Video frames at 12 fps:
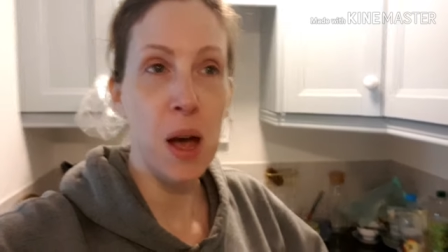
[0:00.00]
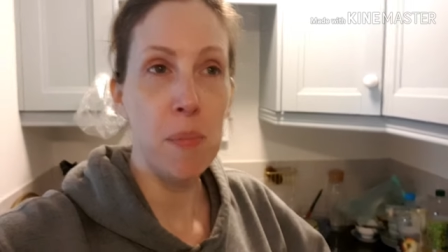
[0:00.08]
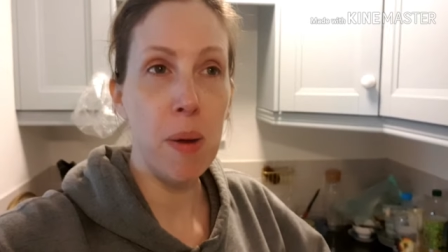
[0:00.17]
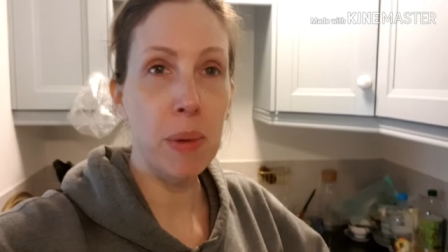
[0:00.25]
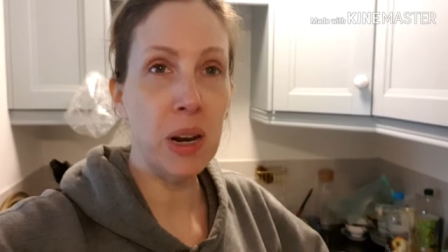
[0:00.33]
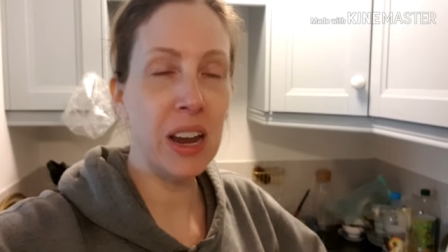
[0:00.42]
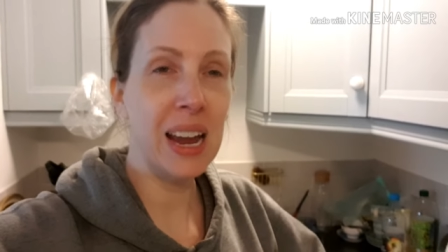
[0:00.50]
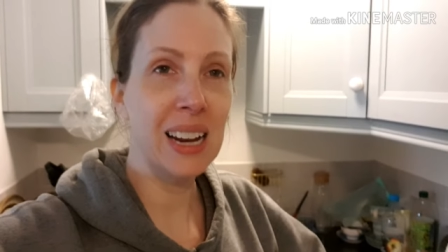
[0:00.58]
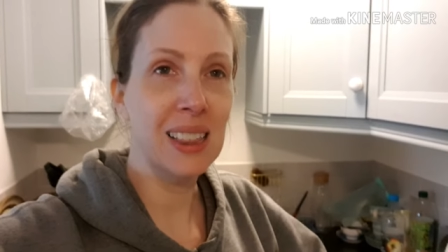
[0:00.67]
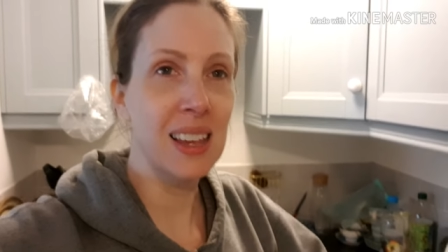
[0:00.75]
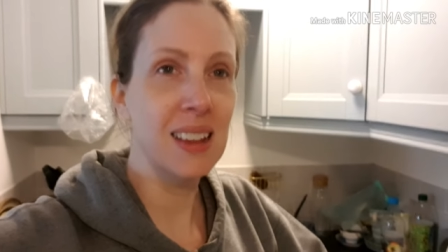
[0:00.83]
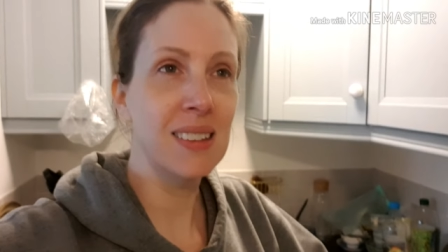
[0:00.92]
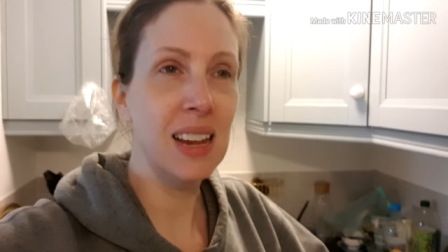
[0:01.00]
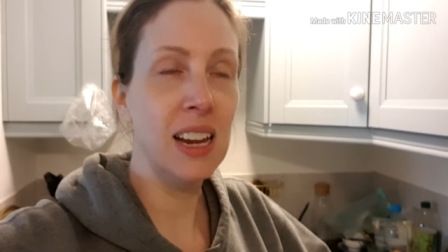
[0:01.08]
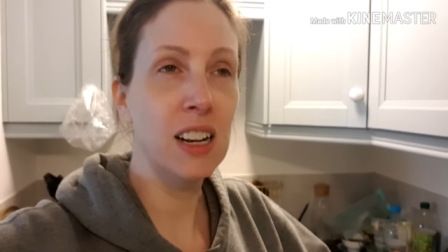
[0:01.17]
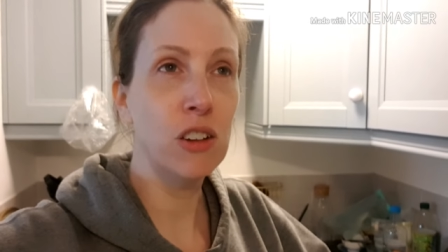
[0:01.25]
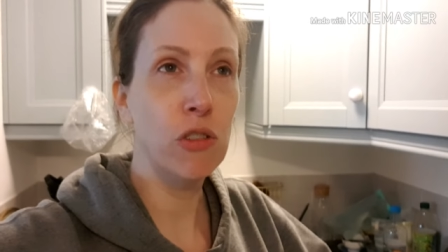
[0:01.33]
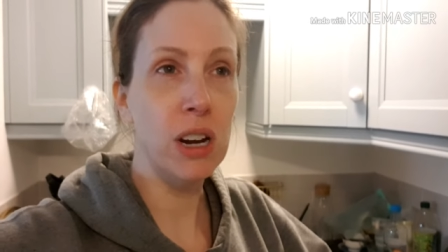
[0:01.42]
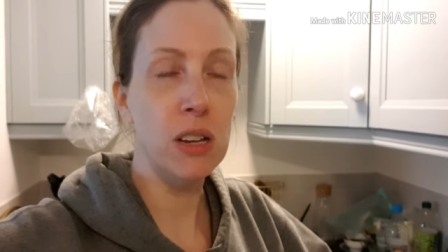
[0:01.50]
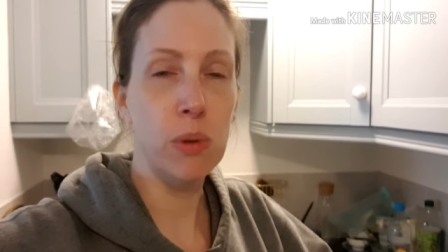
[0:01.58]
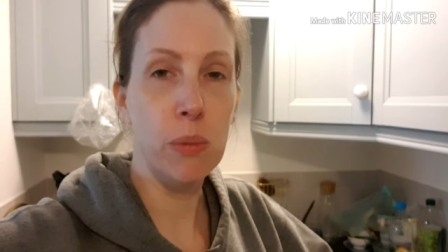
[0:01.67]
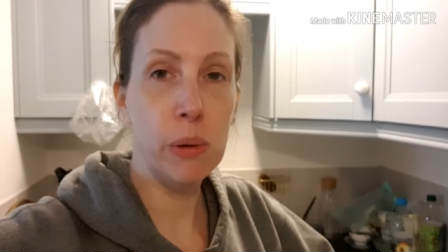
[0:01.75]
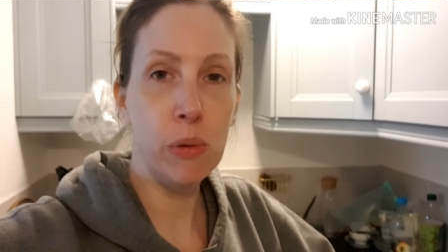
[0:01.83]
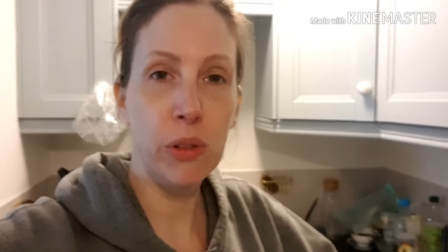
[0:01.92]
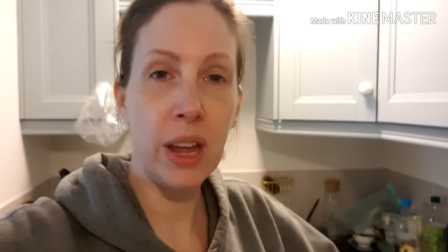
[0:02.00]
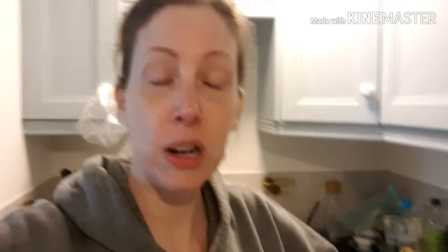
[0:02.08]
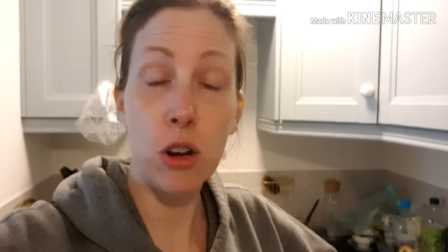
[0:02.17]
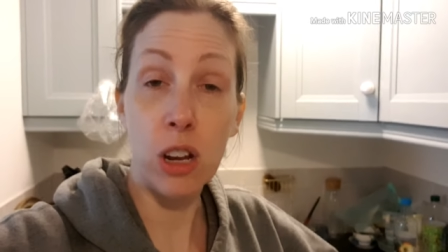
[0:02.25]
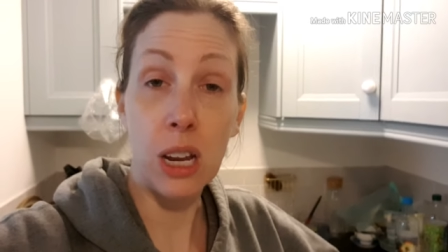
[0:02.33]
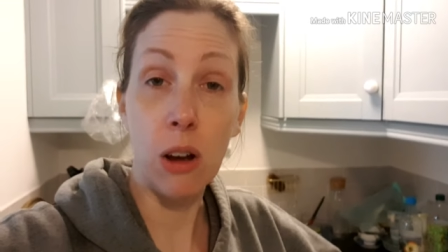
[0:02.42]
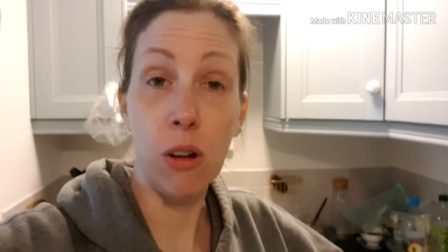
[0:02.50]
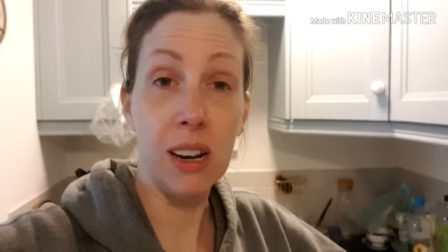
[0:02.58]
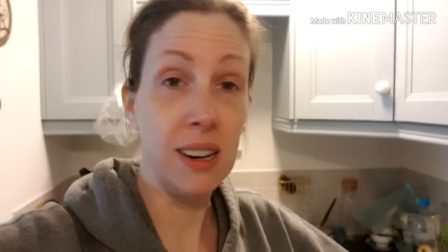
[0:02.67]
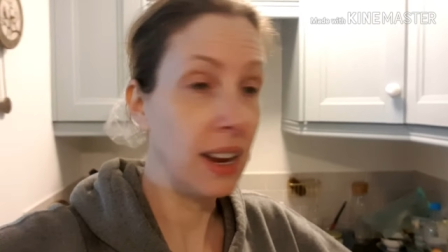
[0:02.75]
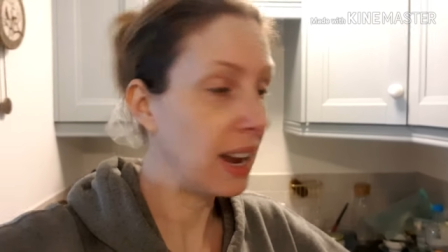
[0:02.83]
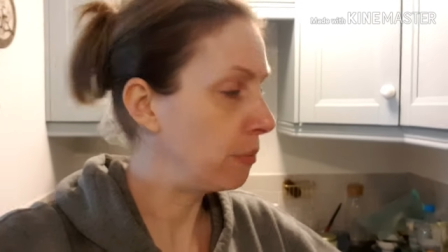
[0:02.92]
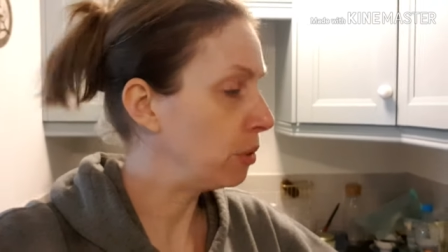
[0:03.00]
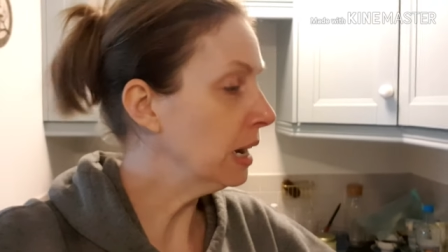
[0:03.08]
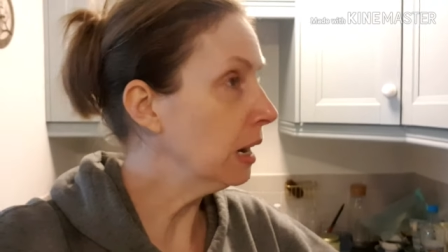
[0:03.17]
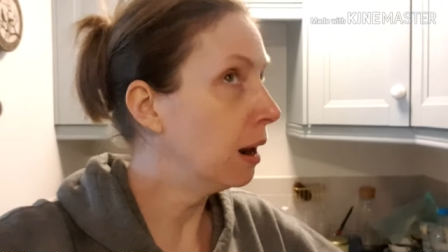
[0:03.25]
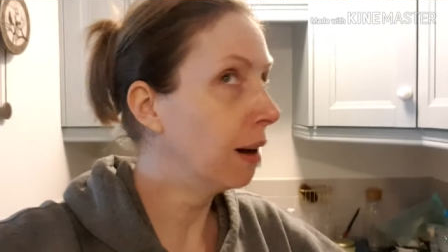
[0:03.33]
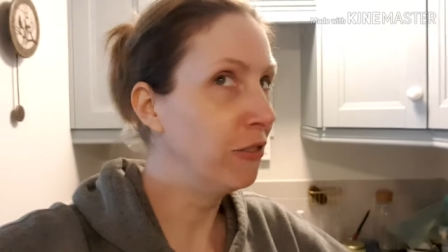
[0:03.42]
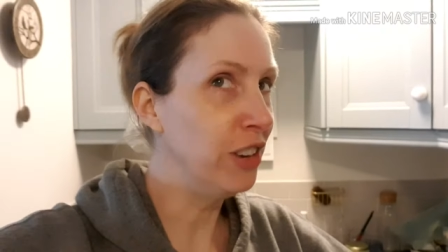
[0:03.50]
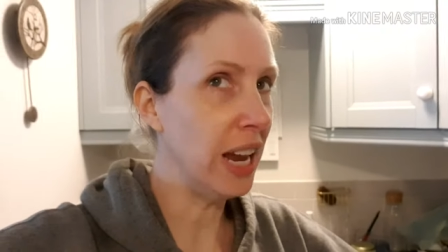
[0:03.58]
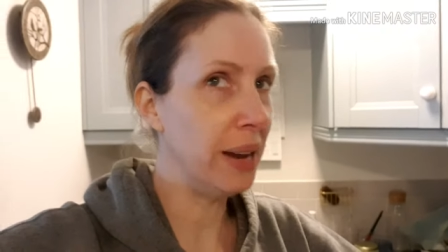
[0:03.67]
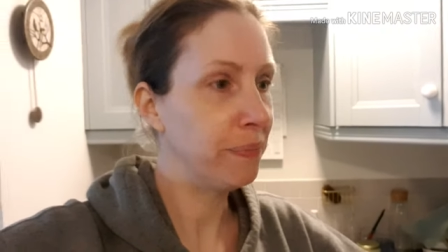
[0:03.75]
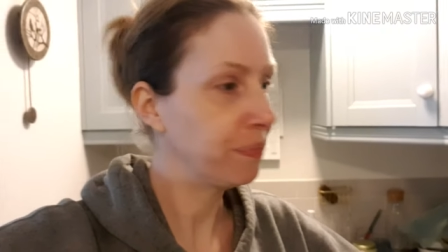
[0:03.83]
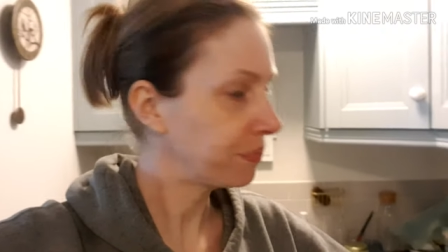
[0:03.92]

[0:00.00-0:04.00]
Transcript: Mum and I had this in Greece when we were on that cooking holiday and we loved it.